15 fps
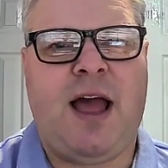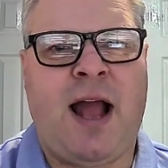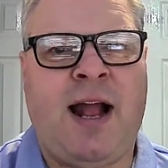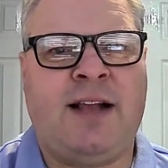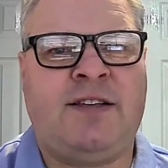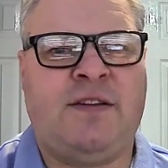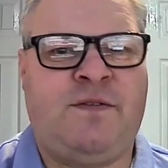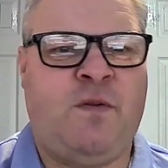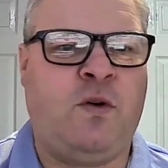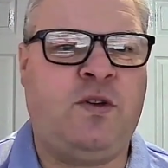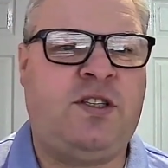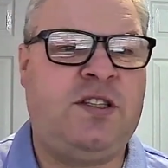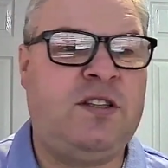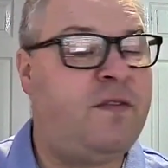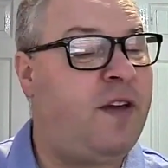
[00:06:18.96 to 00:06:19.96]
against the
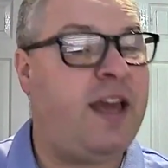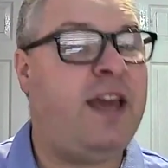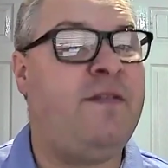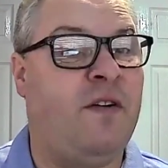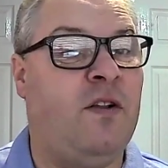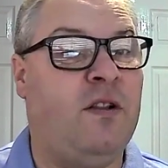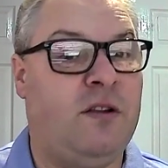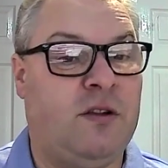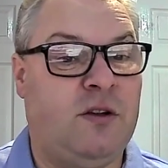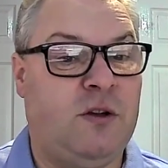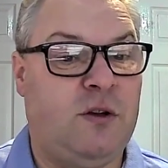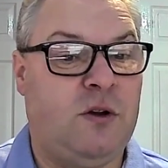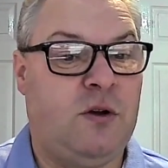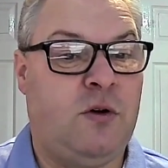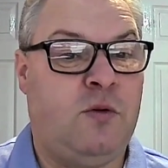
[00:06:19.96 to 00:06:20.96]
forces of evil,
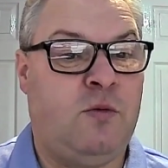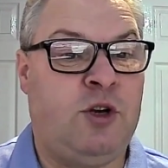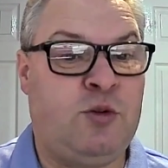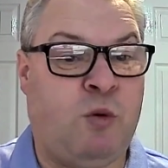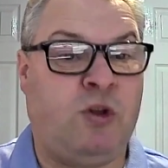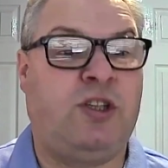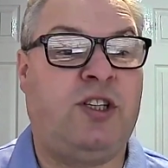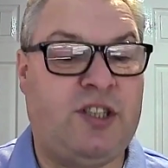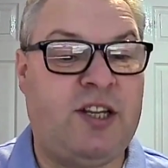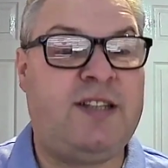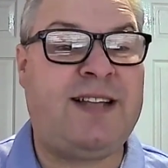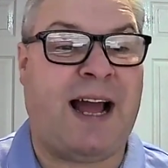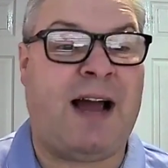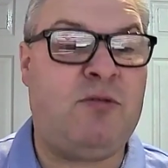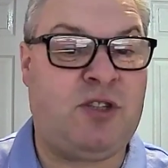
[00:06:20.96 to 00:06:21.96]
which want us to
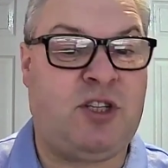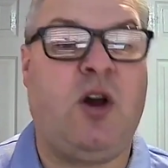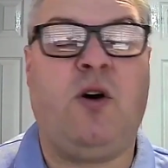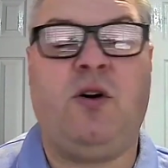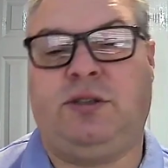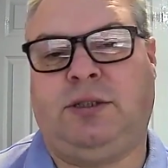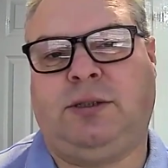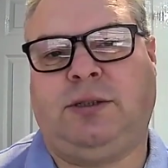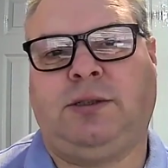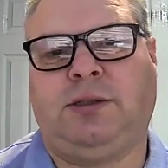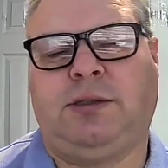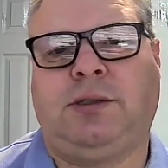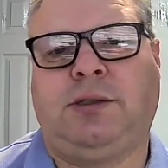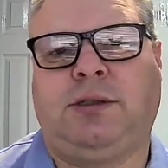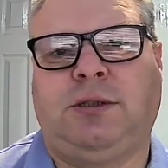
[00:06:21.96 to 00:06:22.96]
doubt God,
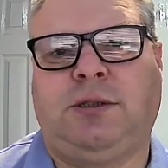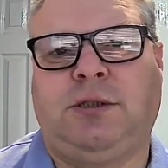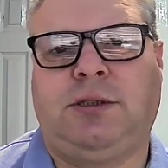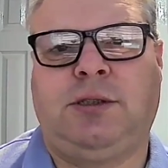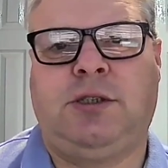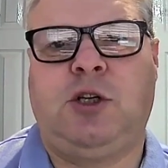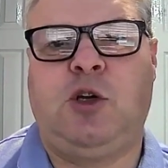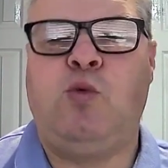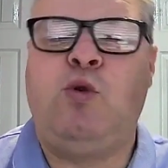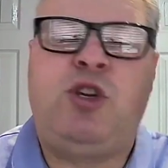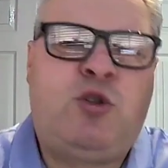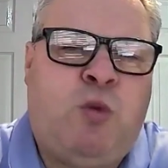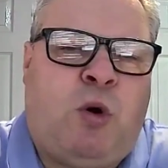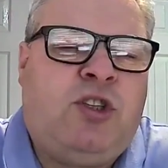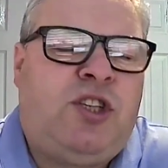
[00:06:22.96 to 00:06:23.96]

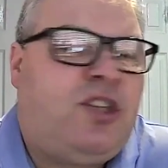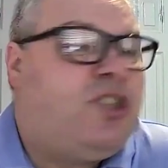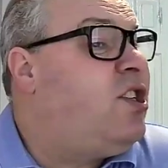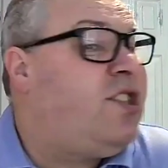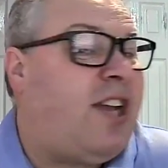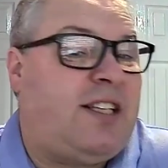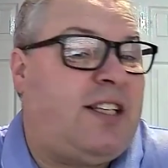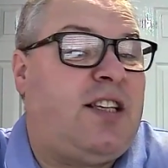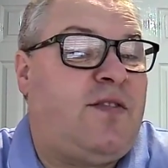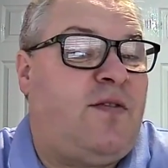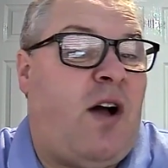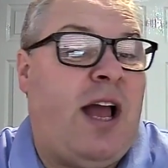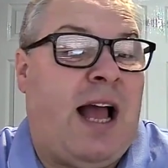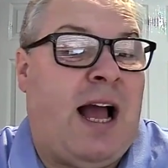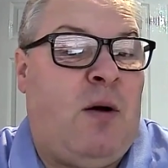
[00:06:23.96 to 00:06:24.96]
which want us to
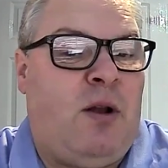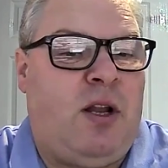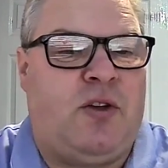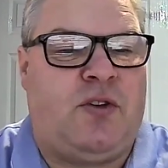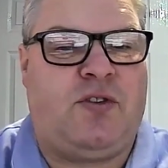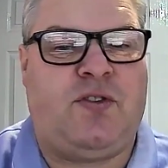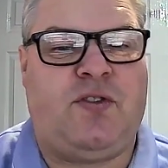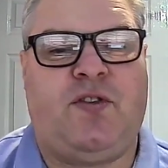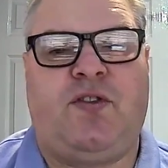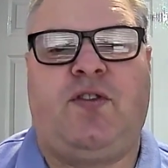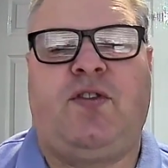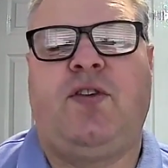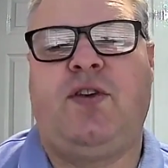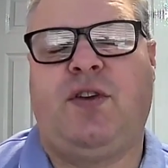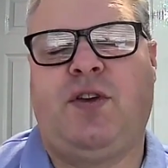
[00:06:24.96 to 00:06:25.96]
satisfy our
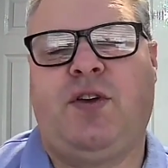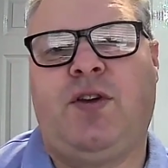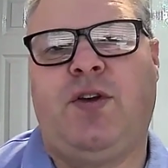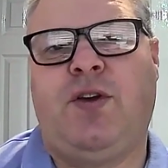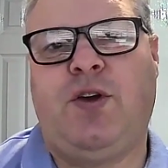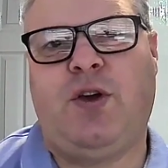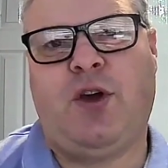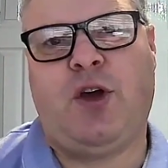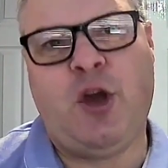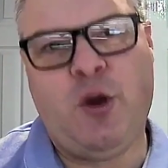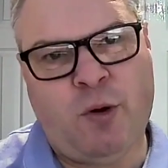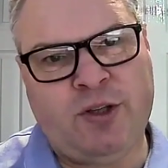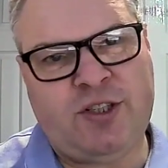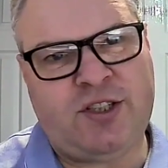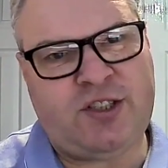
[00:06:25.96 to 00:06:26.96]
lusts, who
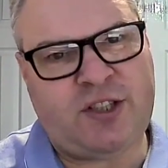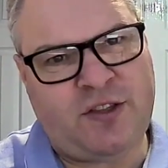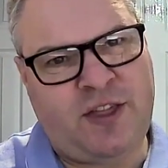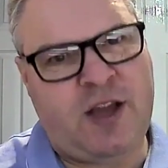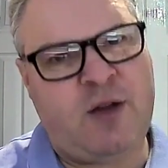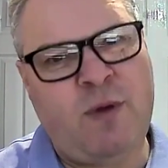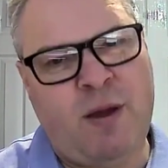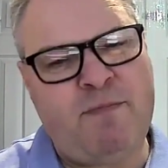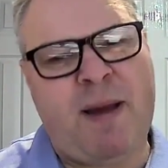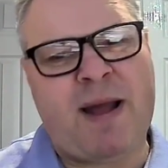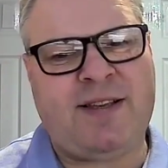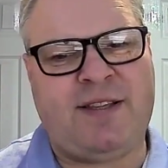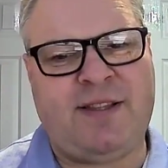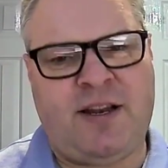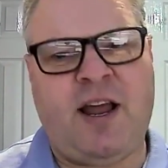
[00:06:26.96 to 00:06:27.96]
want us to think we're
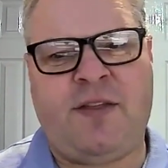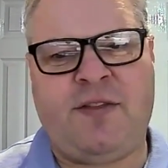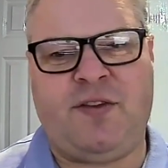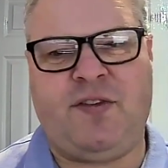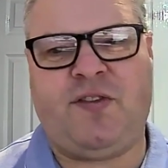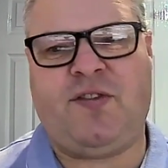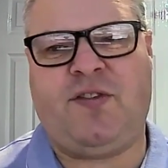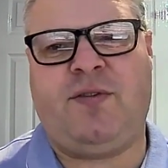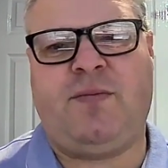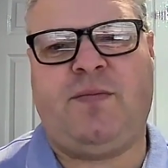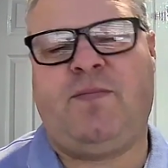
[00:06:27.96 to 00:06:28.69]
better than others.